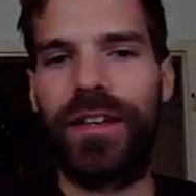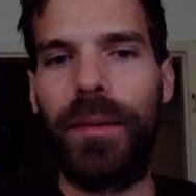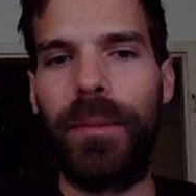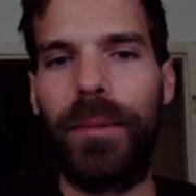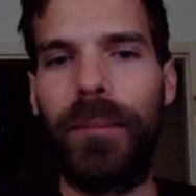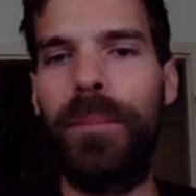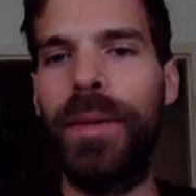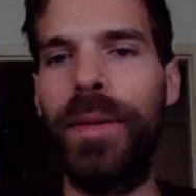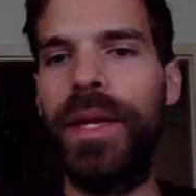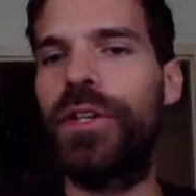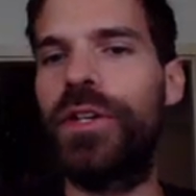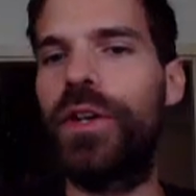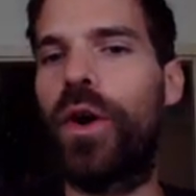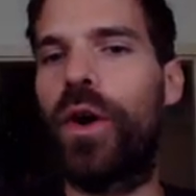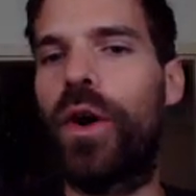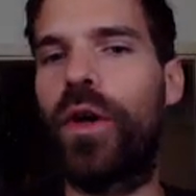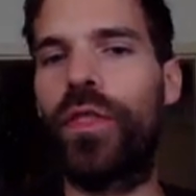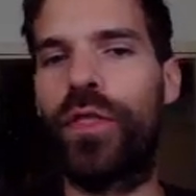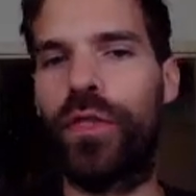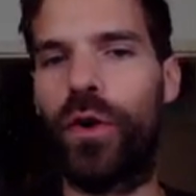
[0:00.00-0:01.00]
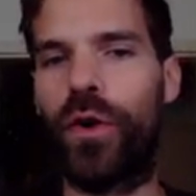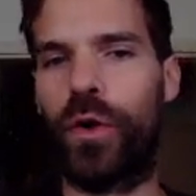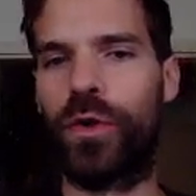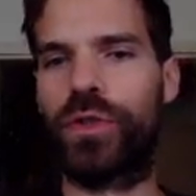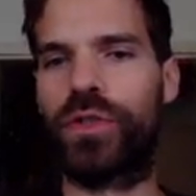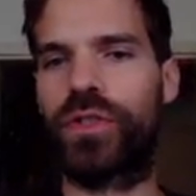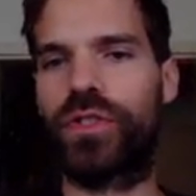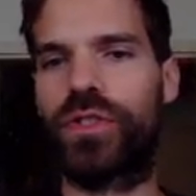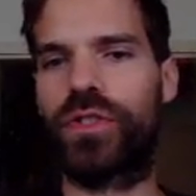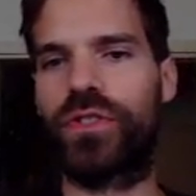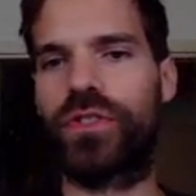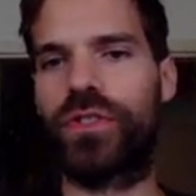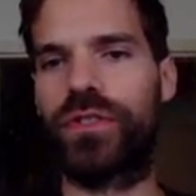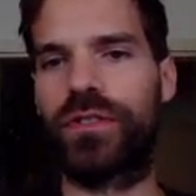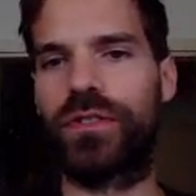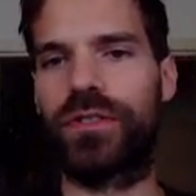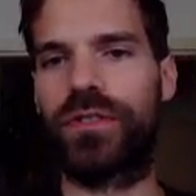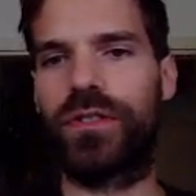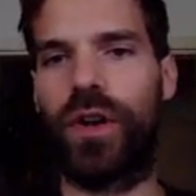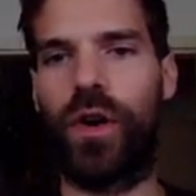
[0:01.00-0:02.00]
bid on those
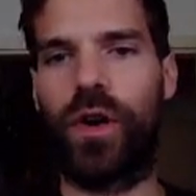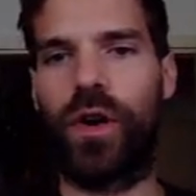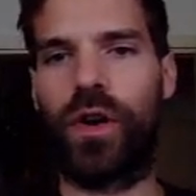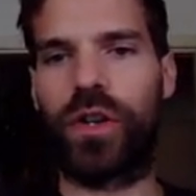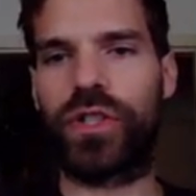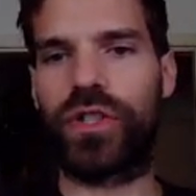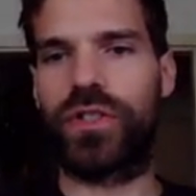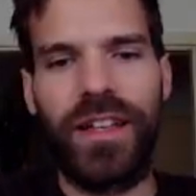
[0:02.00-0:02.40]
auctions.